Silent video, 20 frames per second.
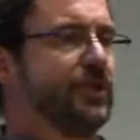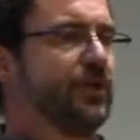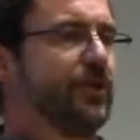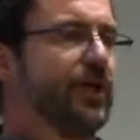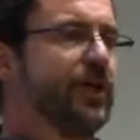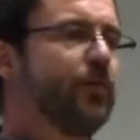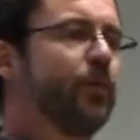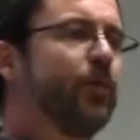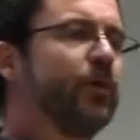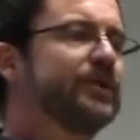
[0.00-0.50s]

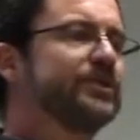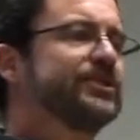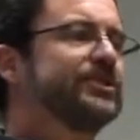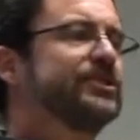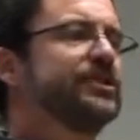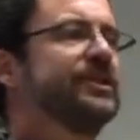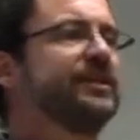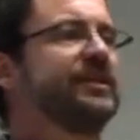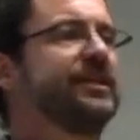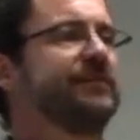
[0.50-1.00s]
And once you
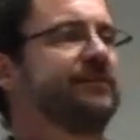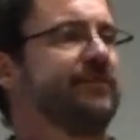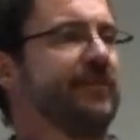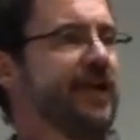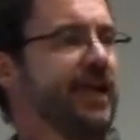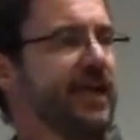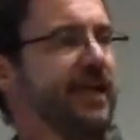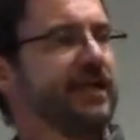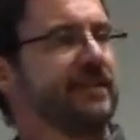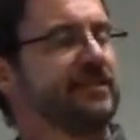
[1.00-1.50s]
get that
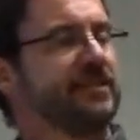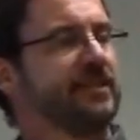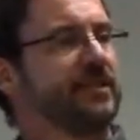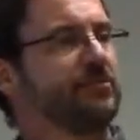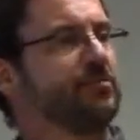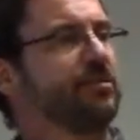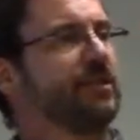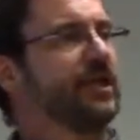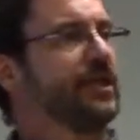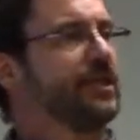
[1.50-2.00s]
financing in
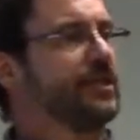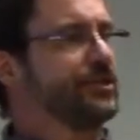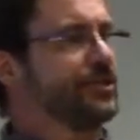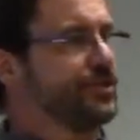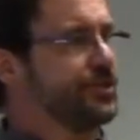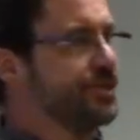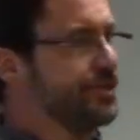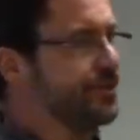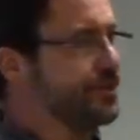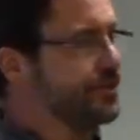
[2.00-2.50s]
place,
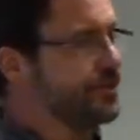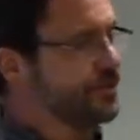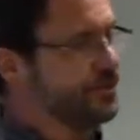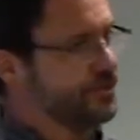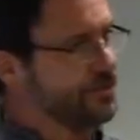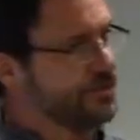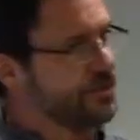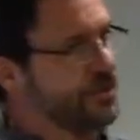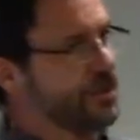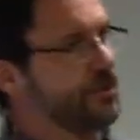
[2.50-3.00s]

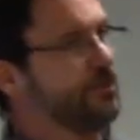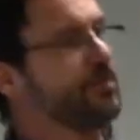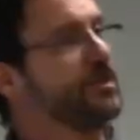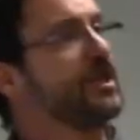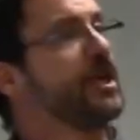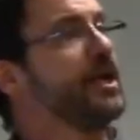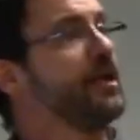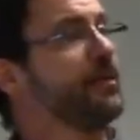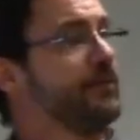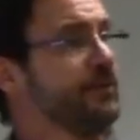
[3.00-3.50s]
you're going to
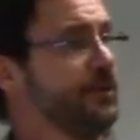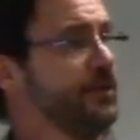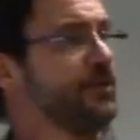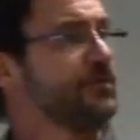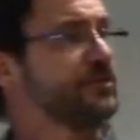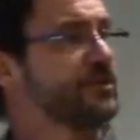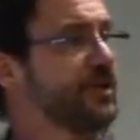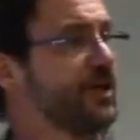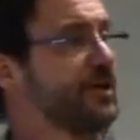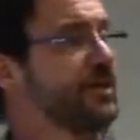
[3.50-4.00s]
be,
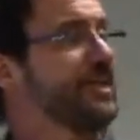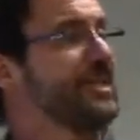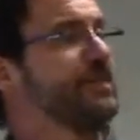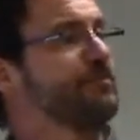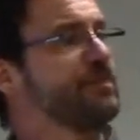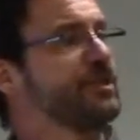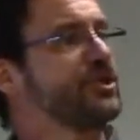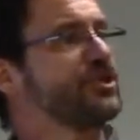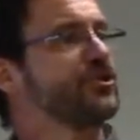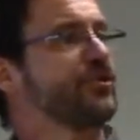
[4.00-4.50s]
start
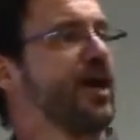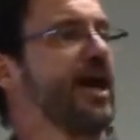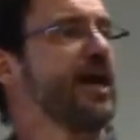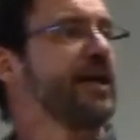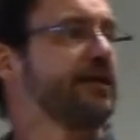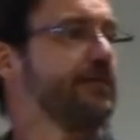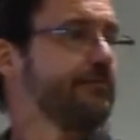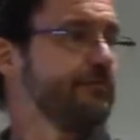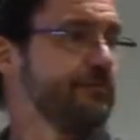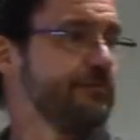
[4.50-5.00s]
keeping track
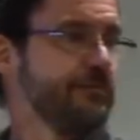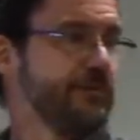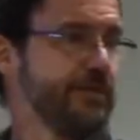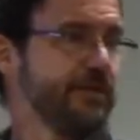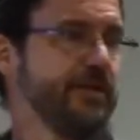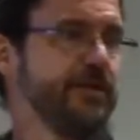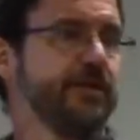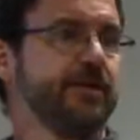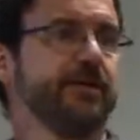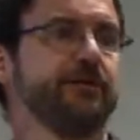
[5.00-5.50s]
of
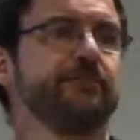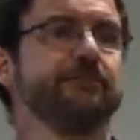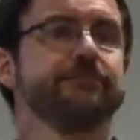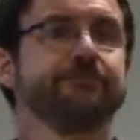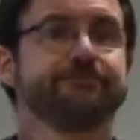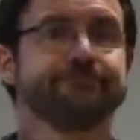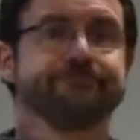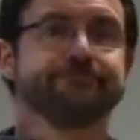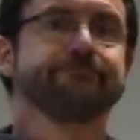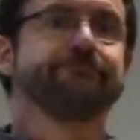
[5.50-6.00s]

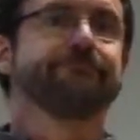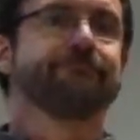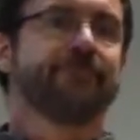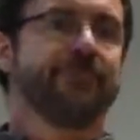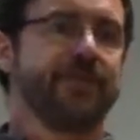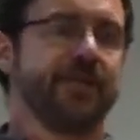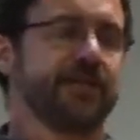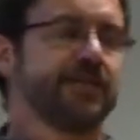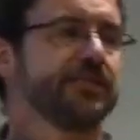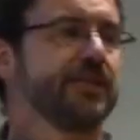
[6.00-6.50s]

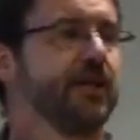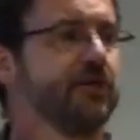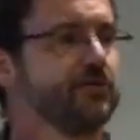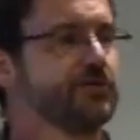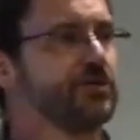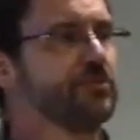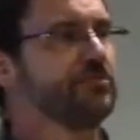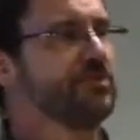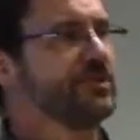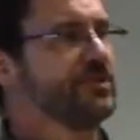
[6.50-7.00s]
things. How is
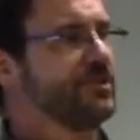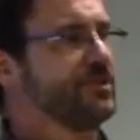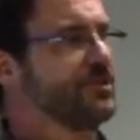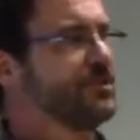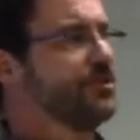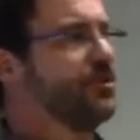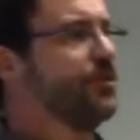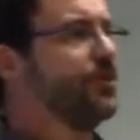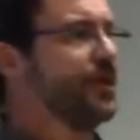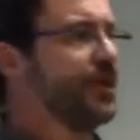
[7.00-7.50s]
your business
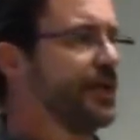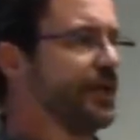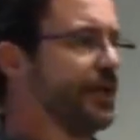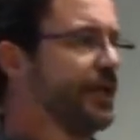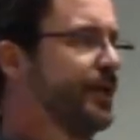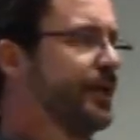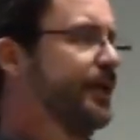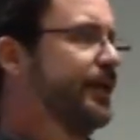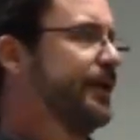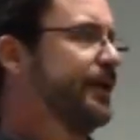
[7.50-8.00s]
going?
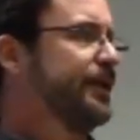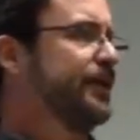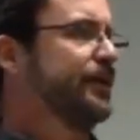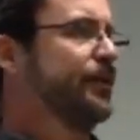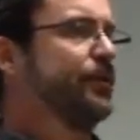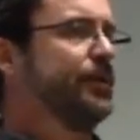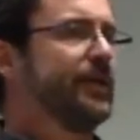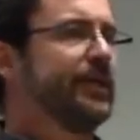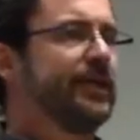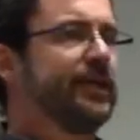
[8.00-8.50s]

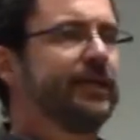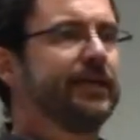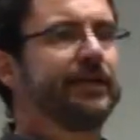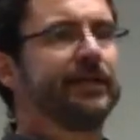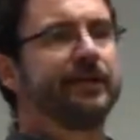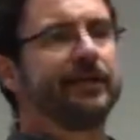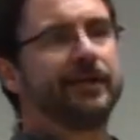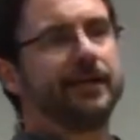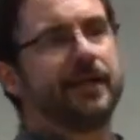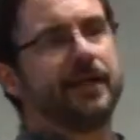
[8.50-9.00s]

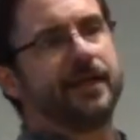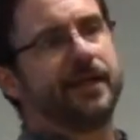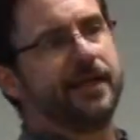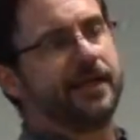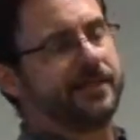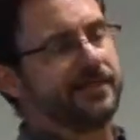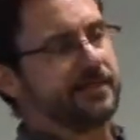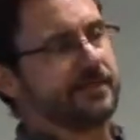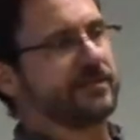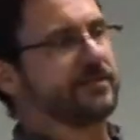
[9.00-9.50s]
In a
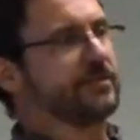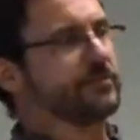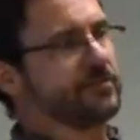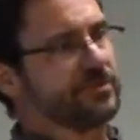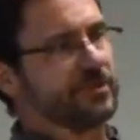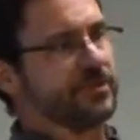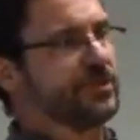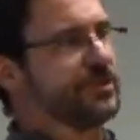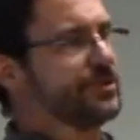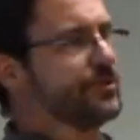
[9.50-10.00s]
system
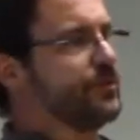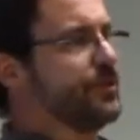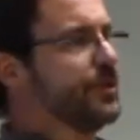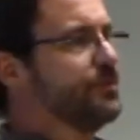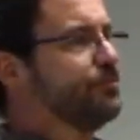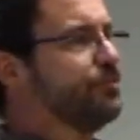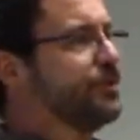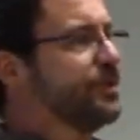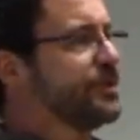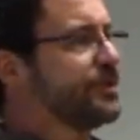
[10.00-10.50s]
such as
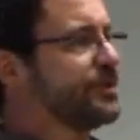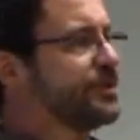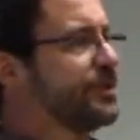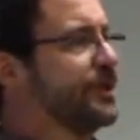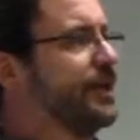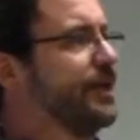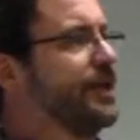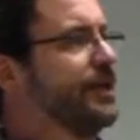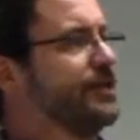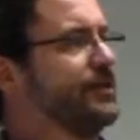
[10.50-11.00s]
QuickBooks,
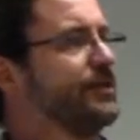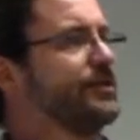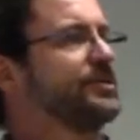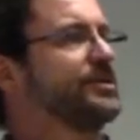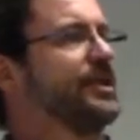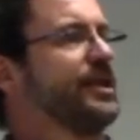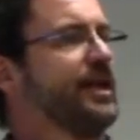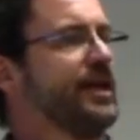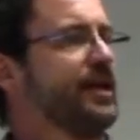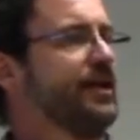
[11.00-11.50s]
there's
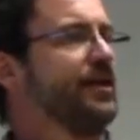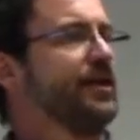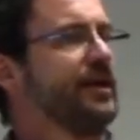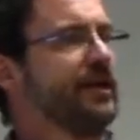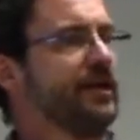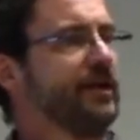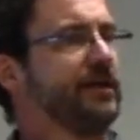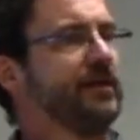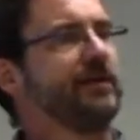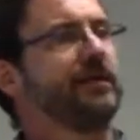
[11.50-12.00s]
an
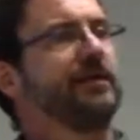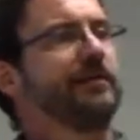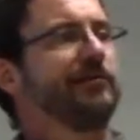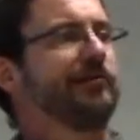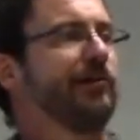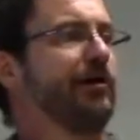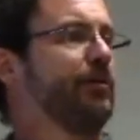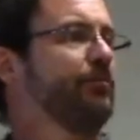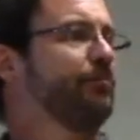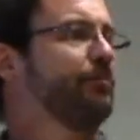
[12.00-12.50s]
area
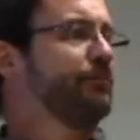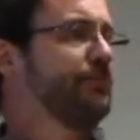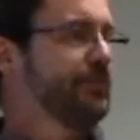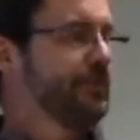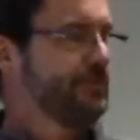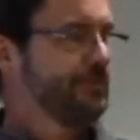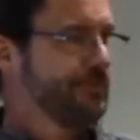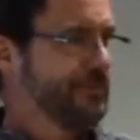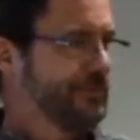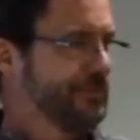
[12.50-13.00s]
called
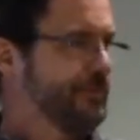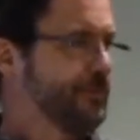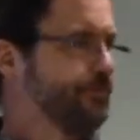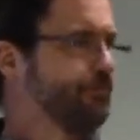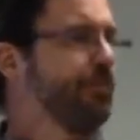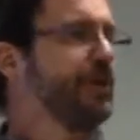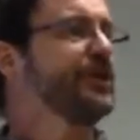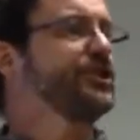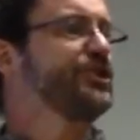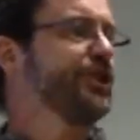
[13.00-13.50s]

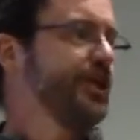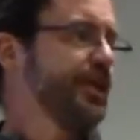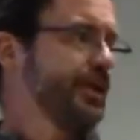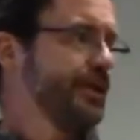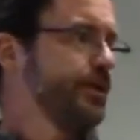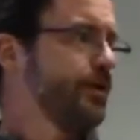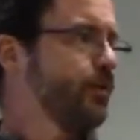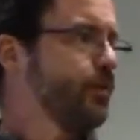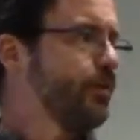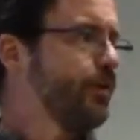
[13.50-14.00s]
budgeting
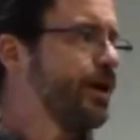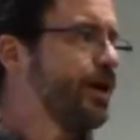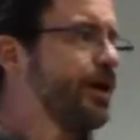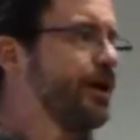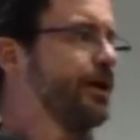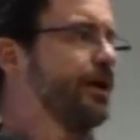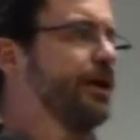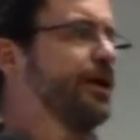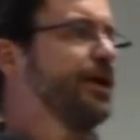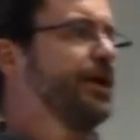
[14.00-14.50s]

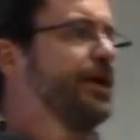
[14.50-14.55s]
where